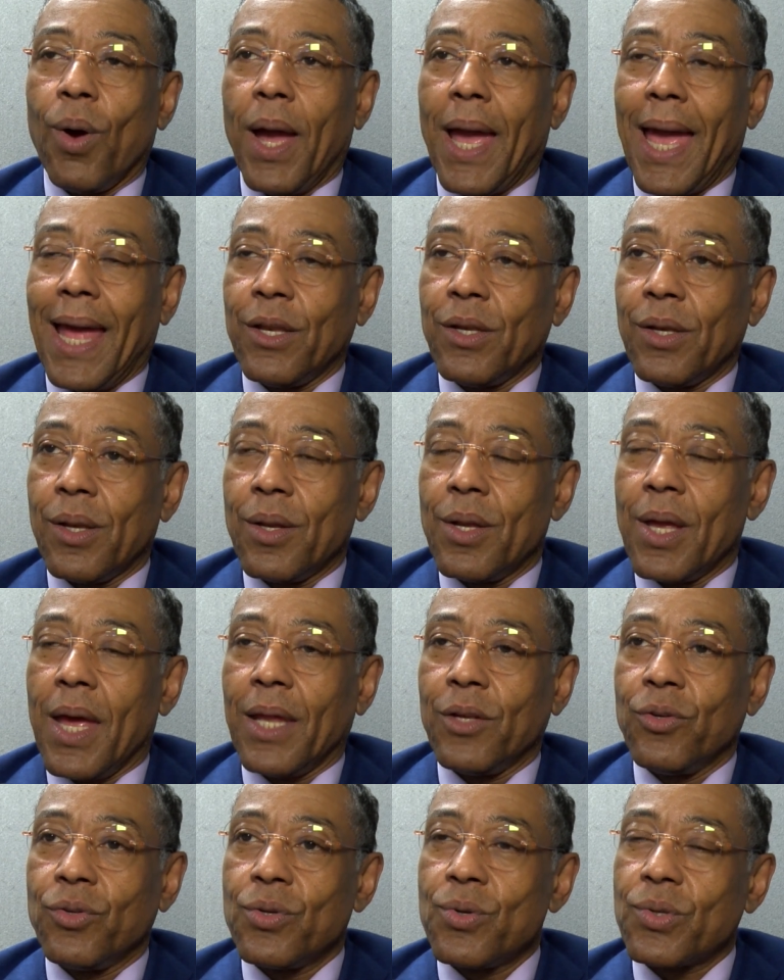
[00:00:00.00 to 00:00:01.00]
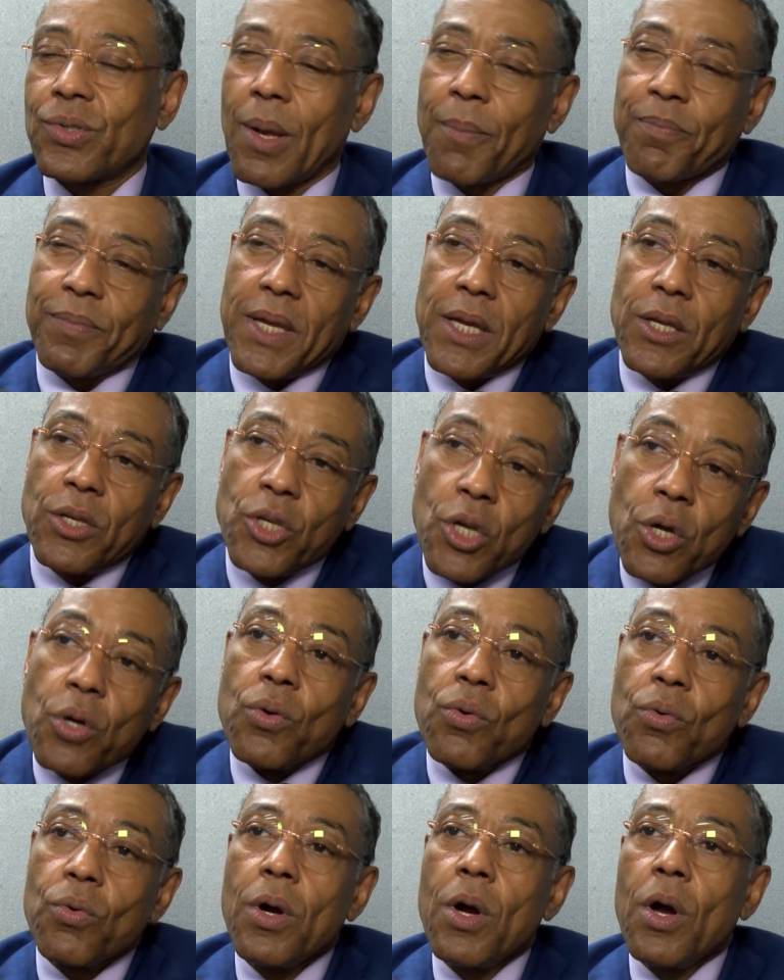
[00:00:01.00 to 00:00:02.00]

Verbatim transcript: and and do something new